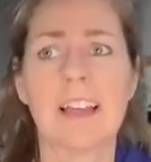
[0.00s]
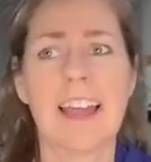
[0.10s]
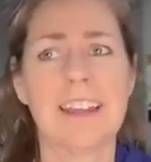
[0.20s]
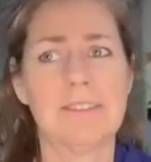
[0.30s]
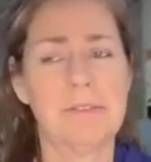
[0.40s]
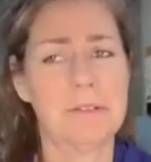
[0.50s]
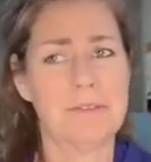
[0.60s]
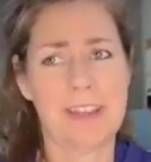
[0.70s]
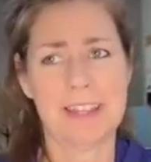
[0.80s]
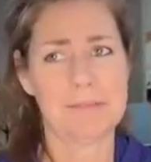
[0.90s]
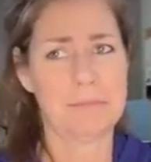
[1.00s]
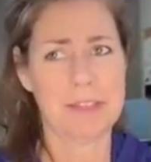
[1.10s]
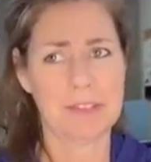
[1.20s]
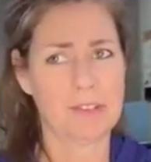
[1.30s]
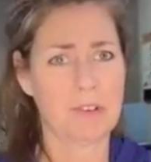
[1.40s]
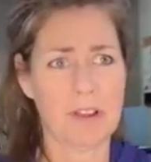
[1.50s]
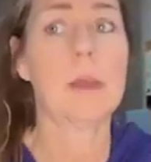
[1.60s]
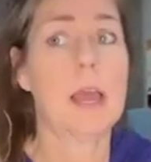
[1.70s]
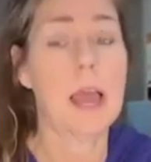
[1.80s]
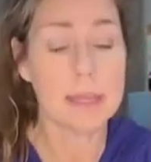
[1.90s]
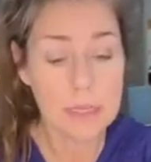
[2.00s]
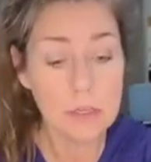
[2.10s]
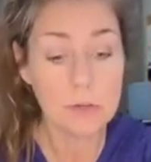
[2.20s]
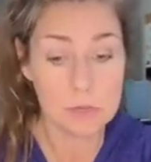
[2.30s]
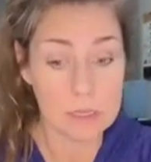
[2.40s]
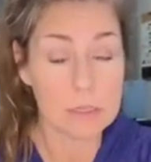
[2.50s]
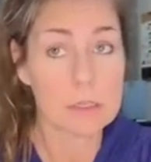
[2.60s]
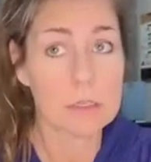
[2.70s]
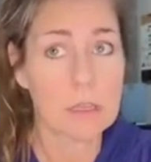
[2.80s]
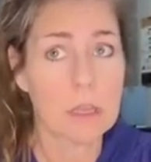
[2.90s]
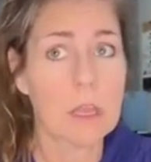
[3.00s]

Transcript: I don't know if I can be strong. I can do this.